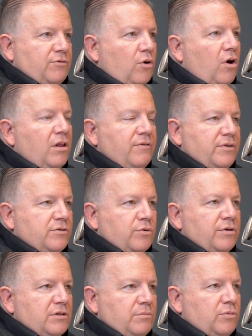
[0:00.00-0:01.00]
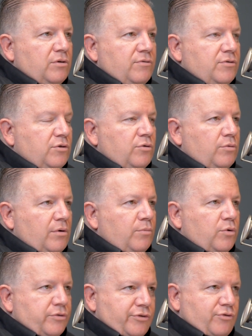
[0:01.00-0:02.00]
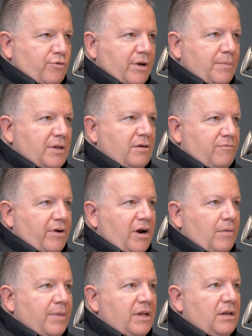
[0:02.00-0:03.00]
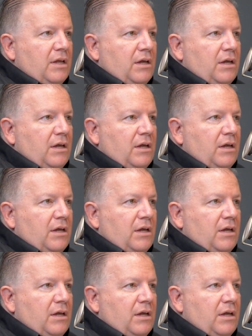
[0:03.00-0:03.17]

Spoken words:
All of it's going to move to a more streaming environment.